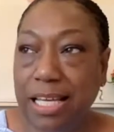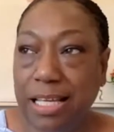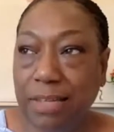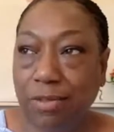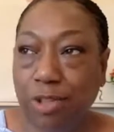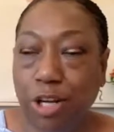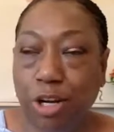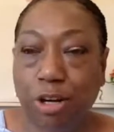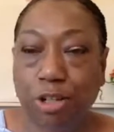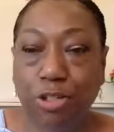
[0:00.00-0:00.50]

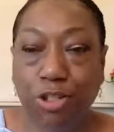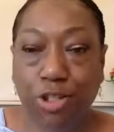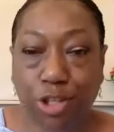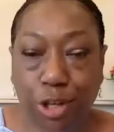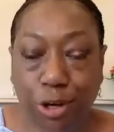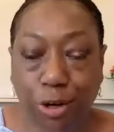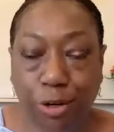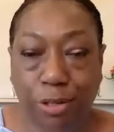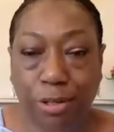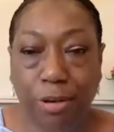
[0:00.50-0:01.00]
There are
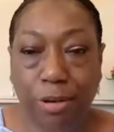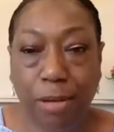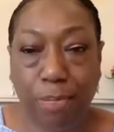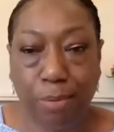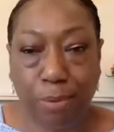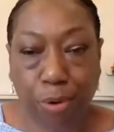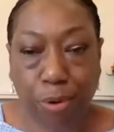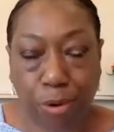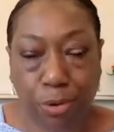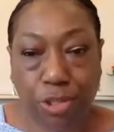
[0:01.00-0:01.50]
certain
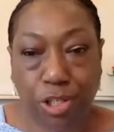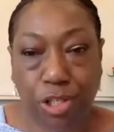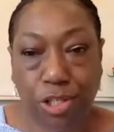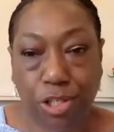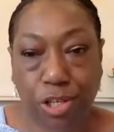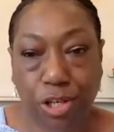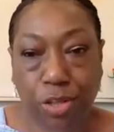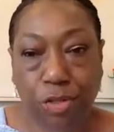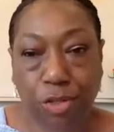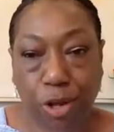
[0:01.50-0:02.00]

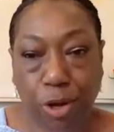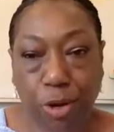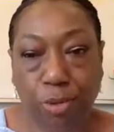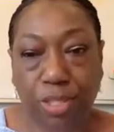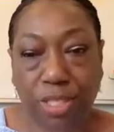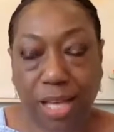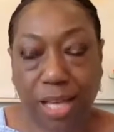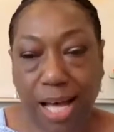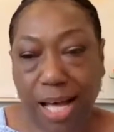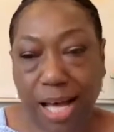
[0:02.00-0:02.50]
approaches to those
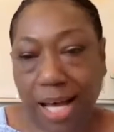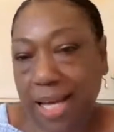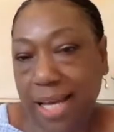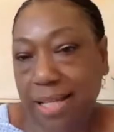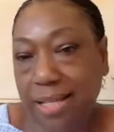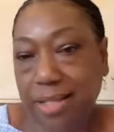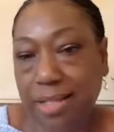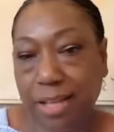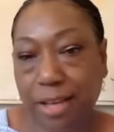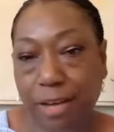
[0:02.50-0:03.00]

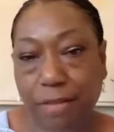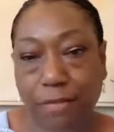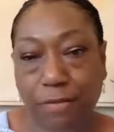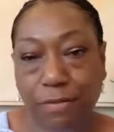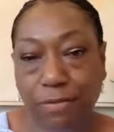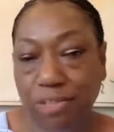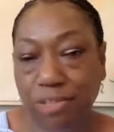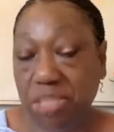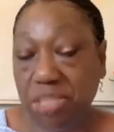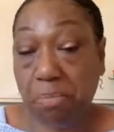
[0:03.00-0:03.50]
kinds of
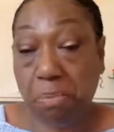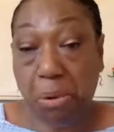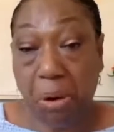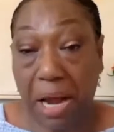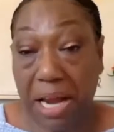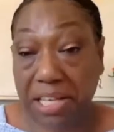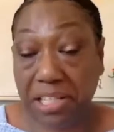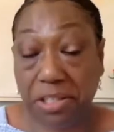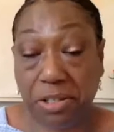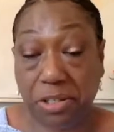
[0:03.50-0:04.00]
just
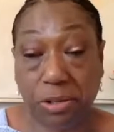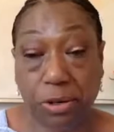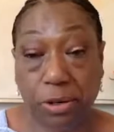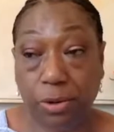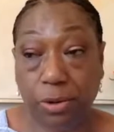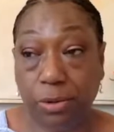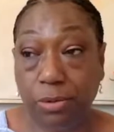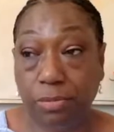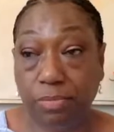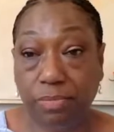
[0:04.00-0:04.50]

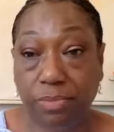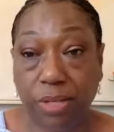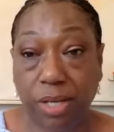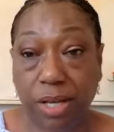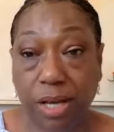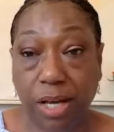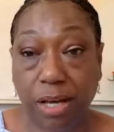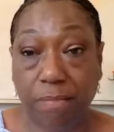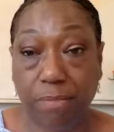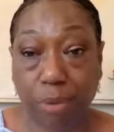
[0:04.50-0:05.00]
practical
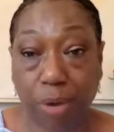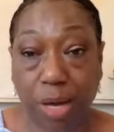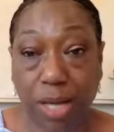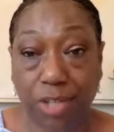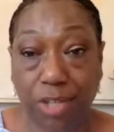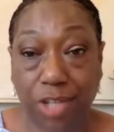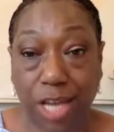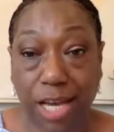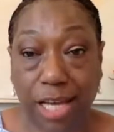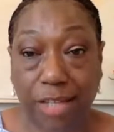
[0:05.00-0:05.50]

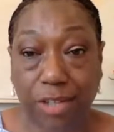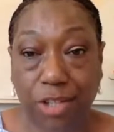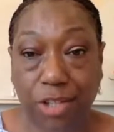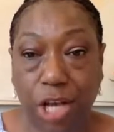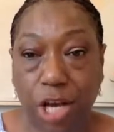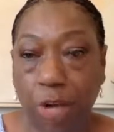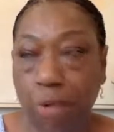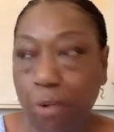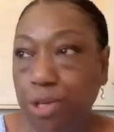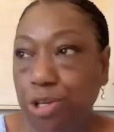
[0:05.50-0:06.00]
projects
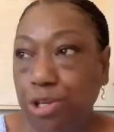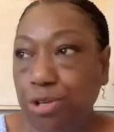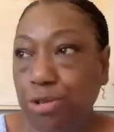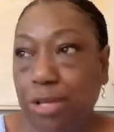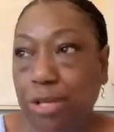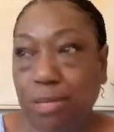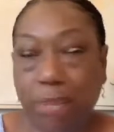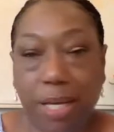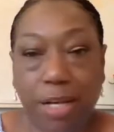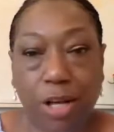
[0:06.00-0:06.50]
where you
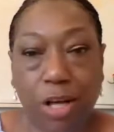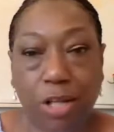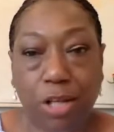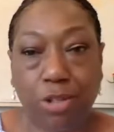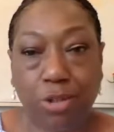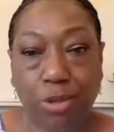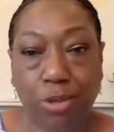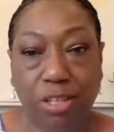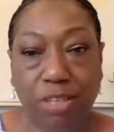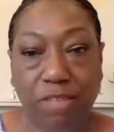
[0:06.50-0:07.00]
can make all
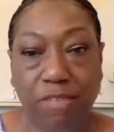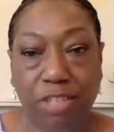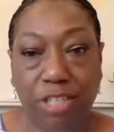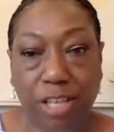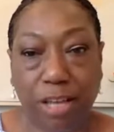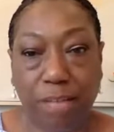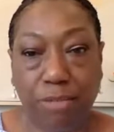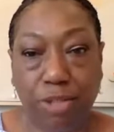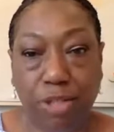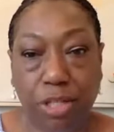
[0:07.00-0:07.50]
sorts of
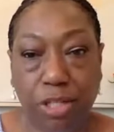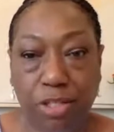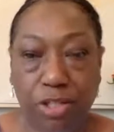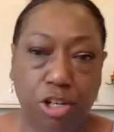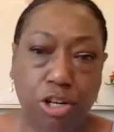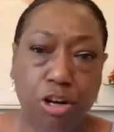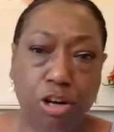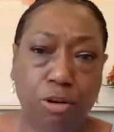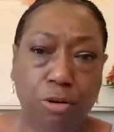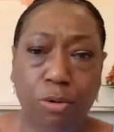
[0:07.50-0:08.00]
assumptions,
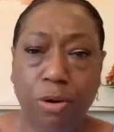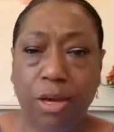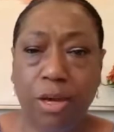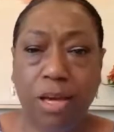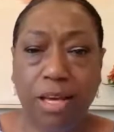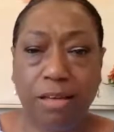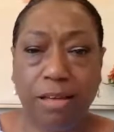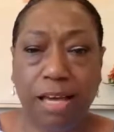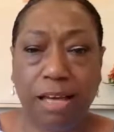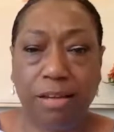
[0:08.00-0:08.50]

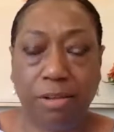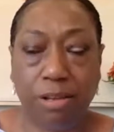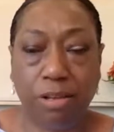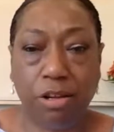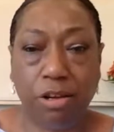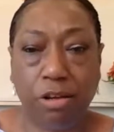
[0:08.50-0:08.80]
and,